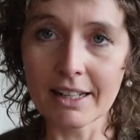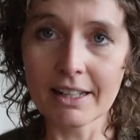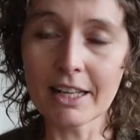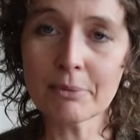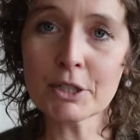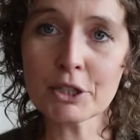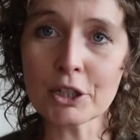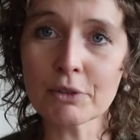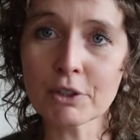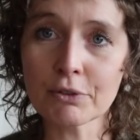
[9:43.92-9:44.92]
Let me
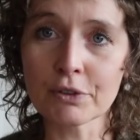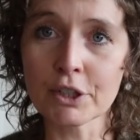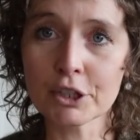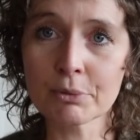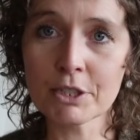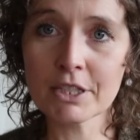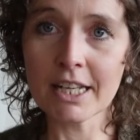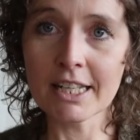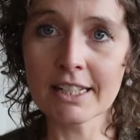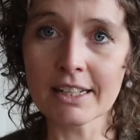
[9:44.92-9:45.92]
start with the first
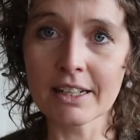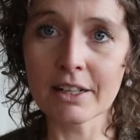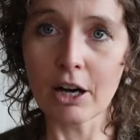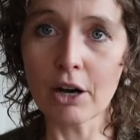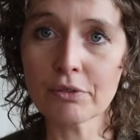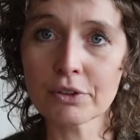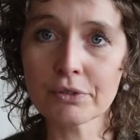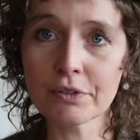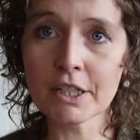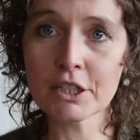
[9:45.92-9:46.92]
mistake. After
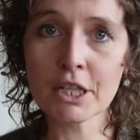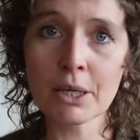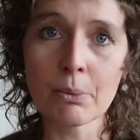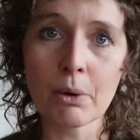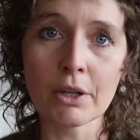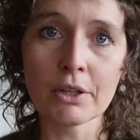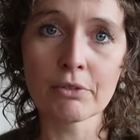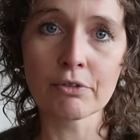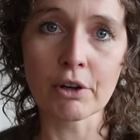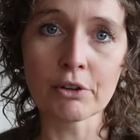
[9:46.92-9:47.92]
finishing one
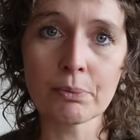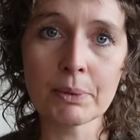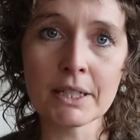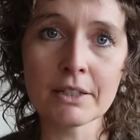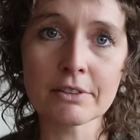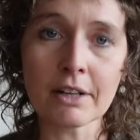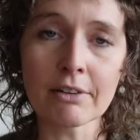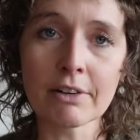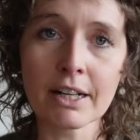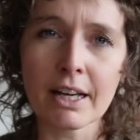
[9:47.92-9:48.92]
front piece, I
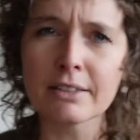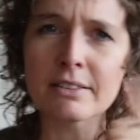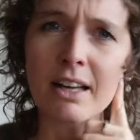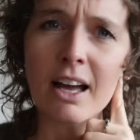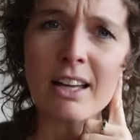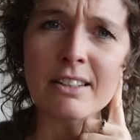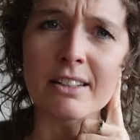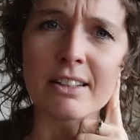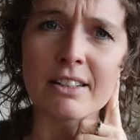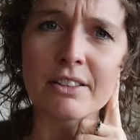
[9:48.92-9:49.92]
realized I
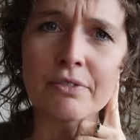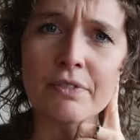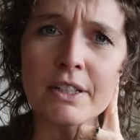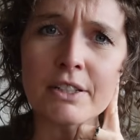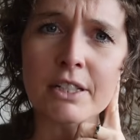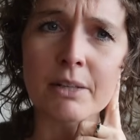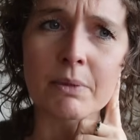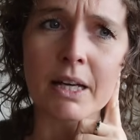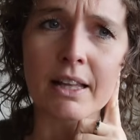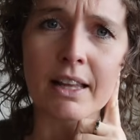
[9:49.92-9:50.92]
did knit a V-shaped
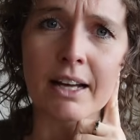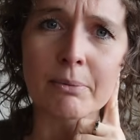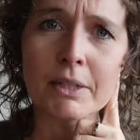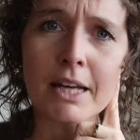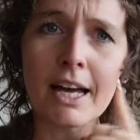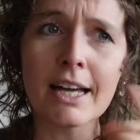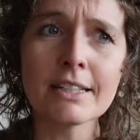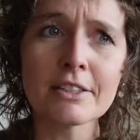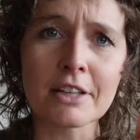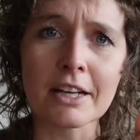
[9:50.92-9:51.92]
neckline, but I
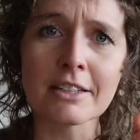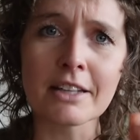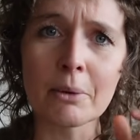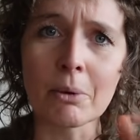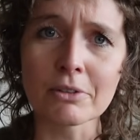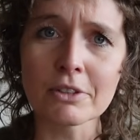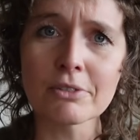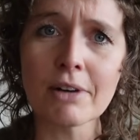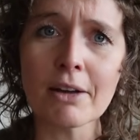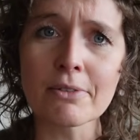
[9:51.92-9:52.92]
decided I wanted a
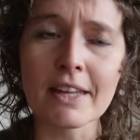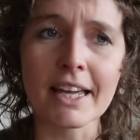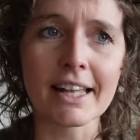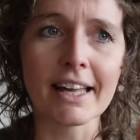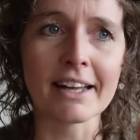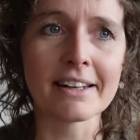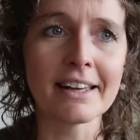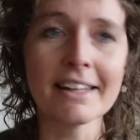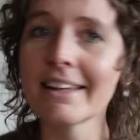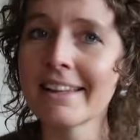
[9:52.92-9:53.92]
round neckline. And